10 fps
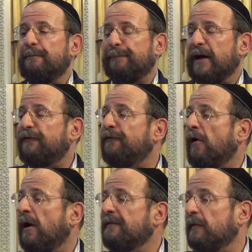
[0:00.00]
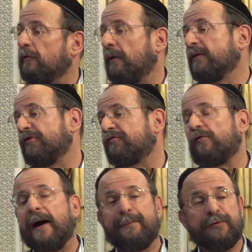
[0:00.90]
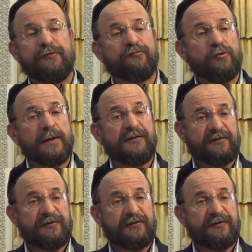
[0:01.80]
By far the larger tribe was Judah,